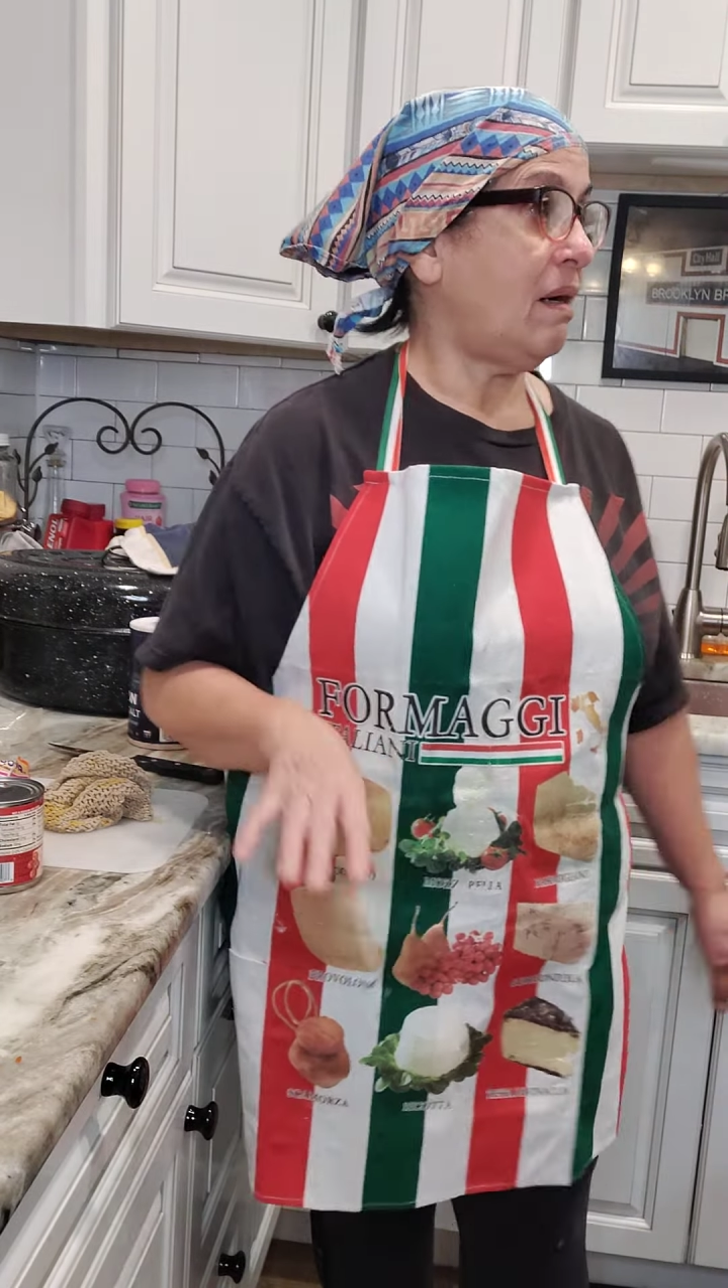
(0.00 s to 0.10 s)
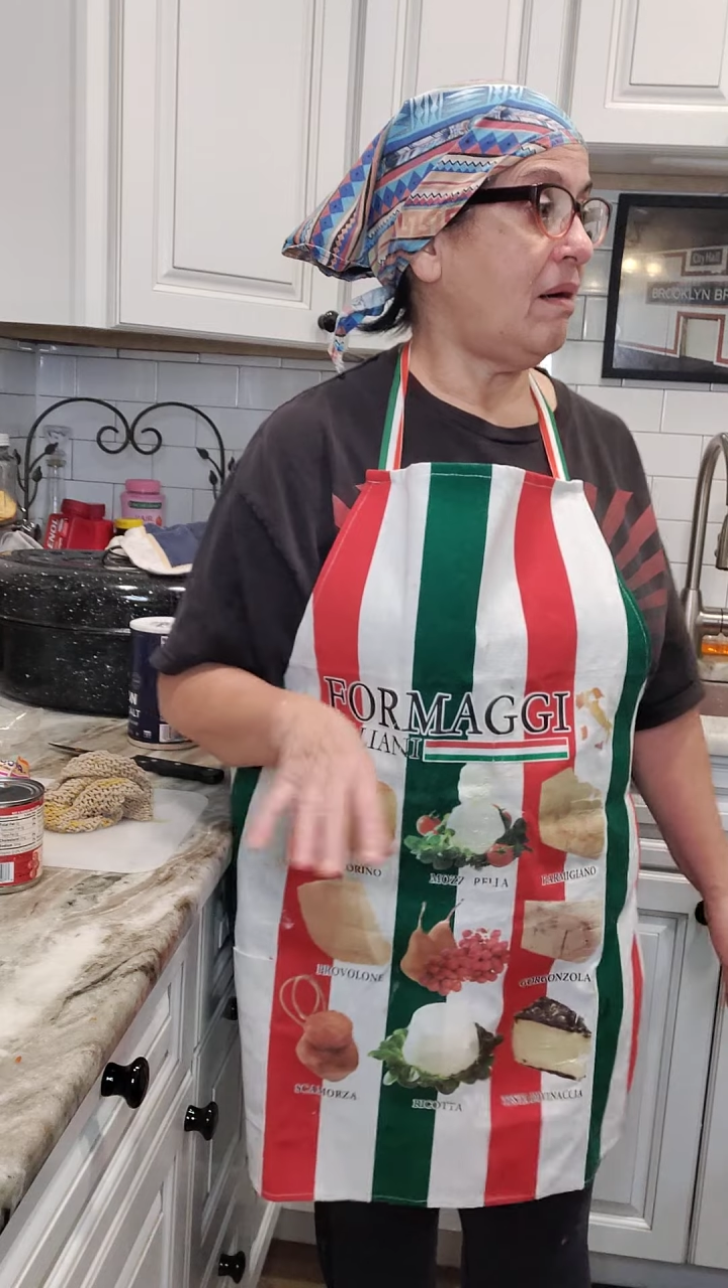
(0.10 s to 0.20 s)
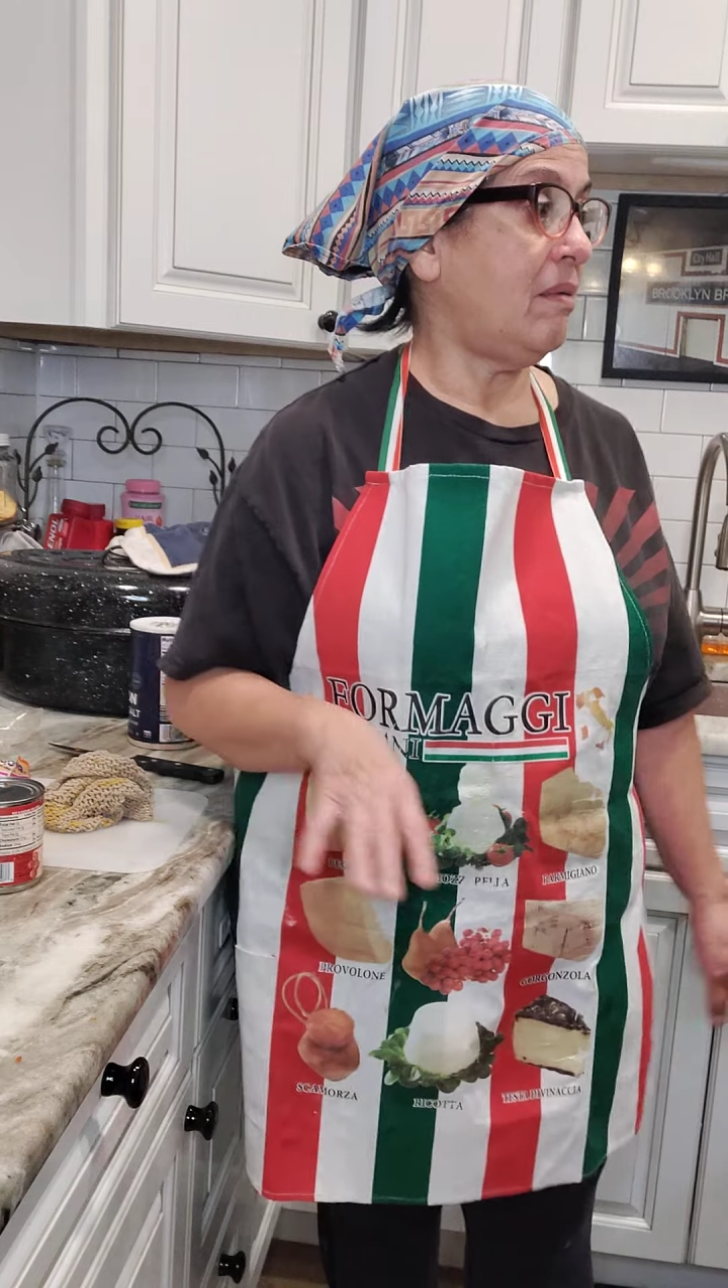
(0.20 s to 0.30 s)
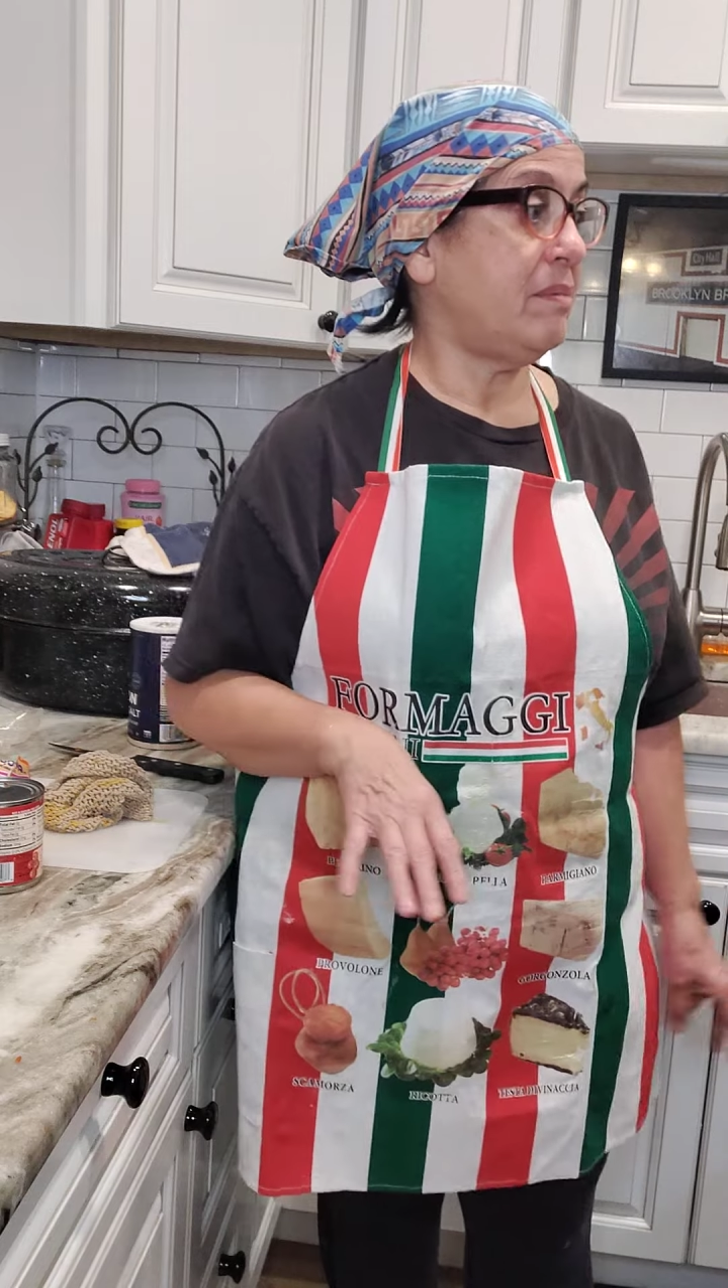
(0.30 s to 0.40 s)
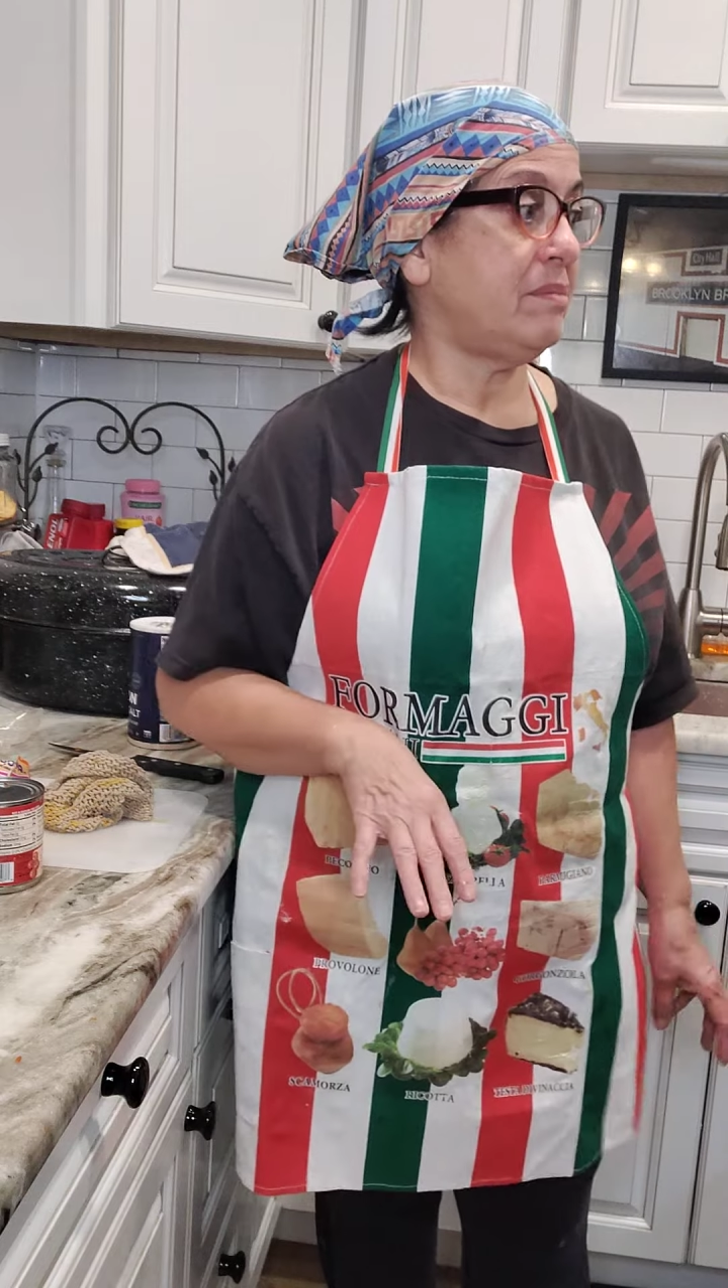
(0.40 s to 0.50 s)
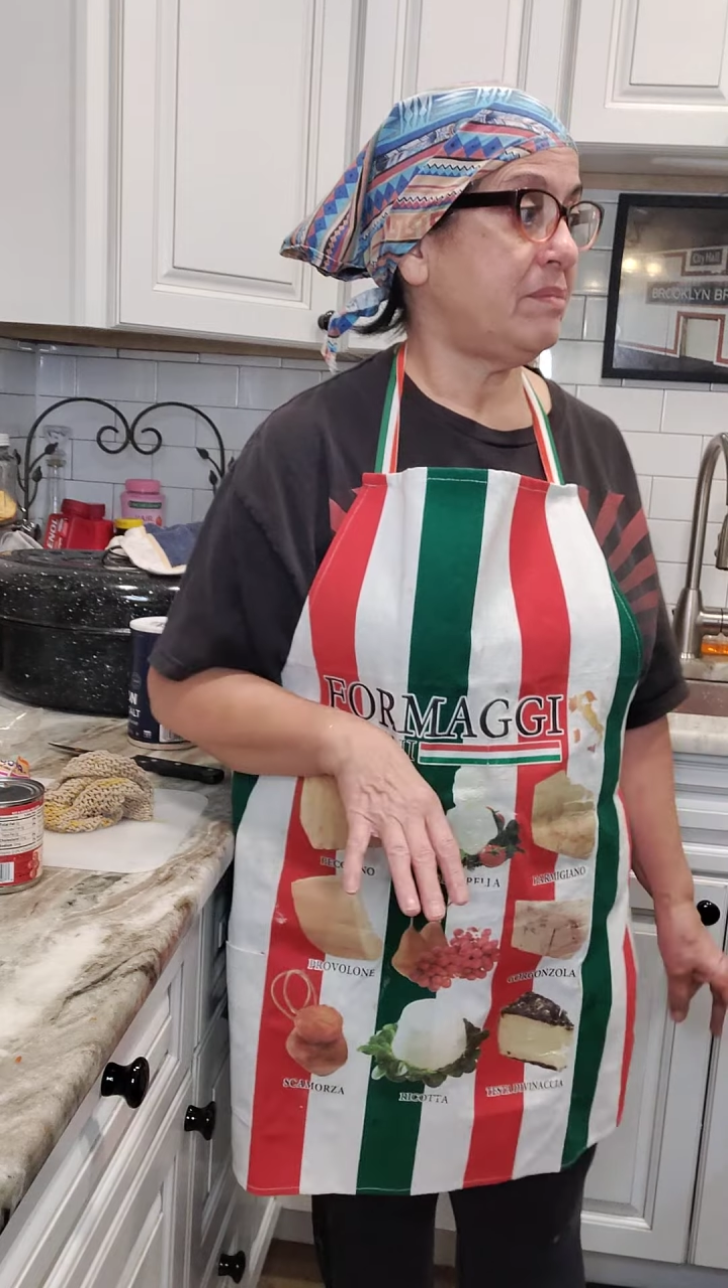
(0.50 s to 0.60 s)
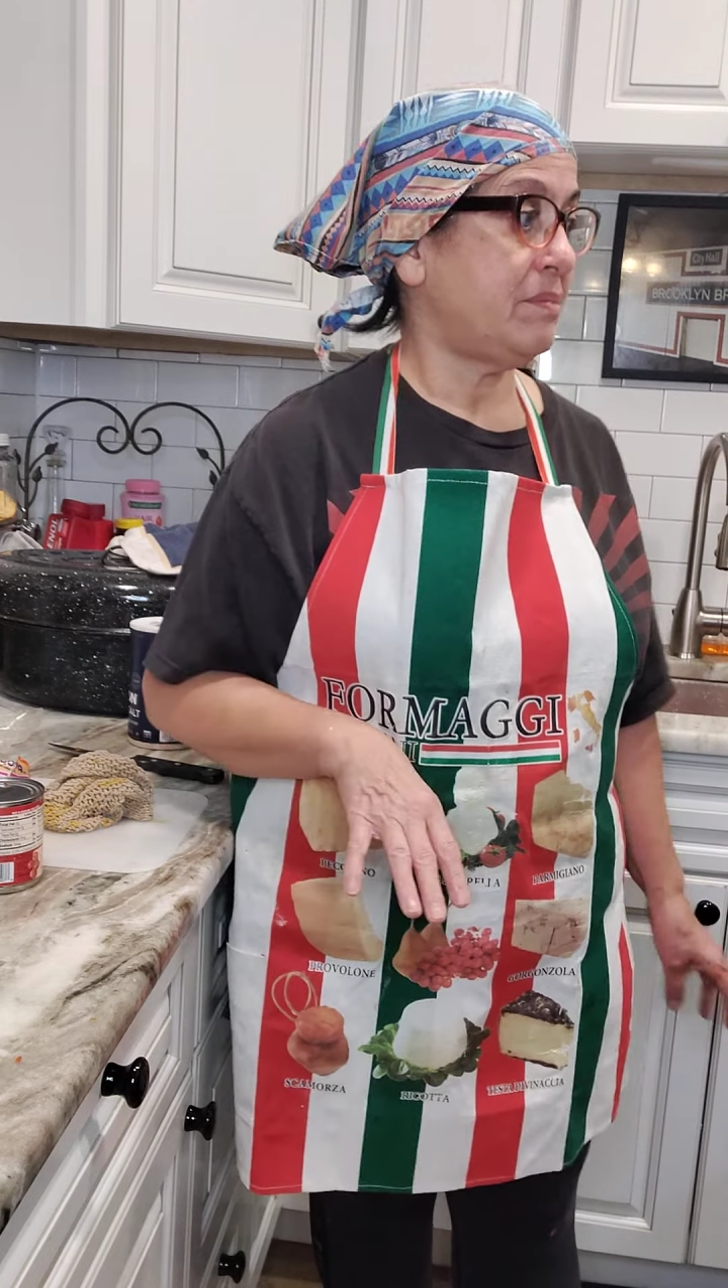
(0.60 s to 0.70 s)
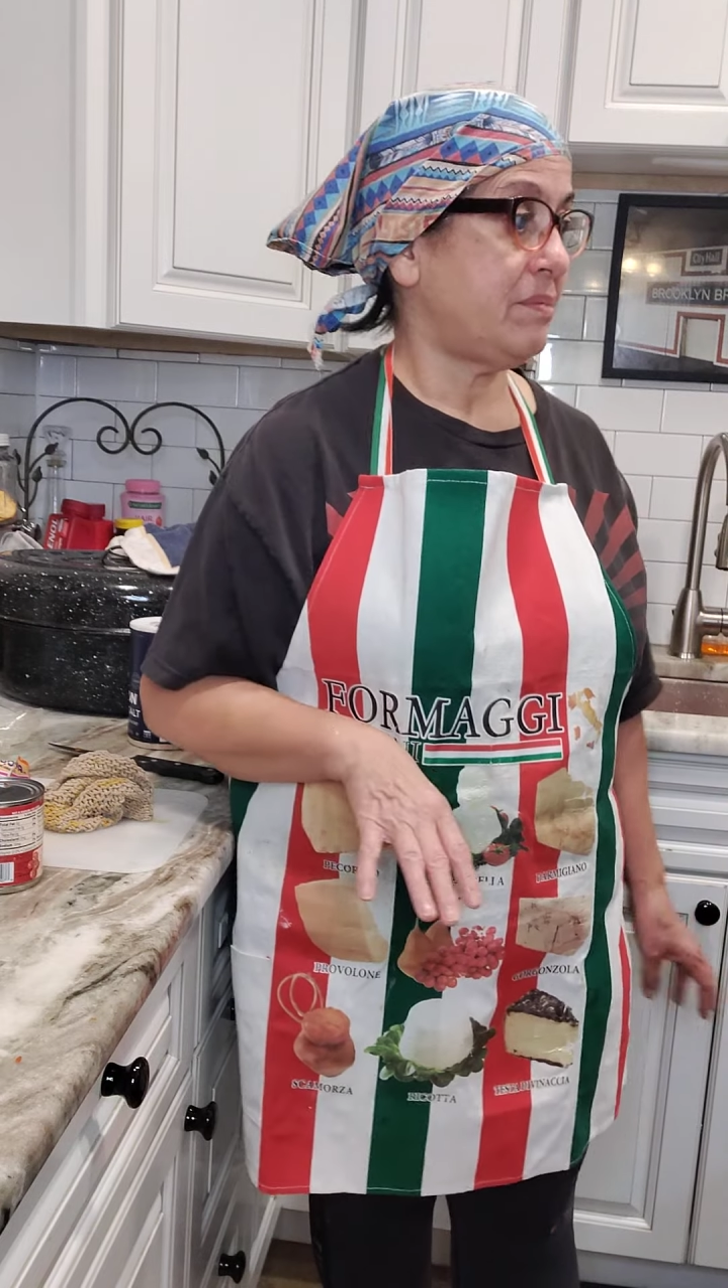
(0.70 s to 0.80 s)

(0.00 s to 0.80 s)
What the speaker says: I'm